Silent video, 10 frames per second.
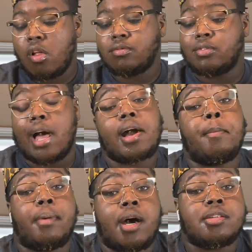Like a
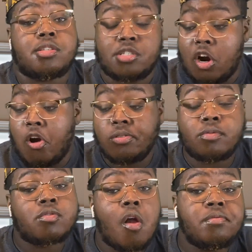monster.
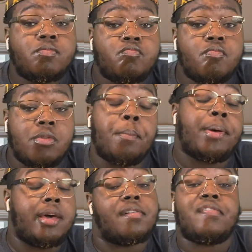The
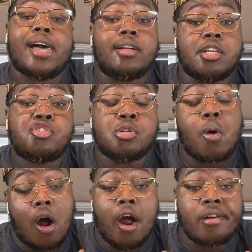pedophile that you
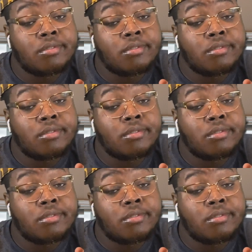are.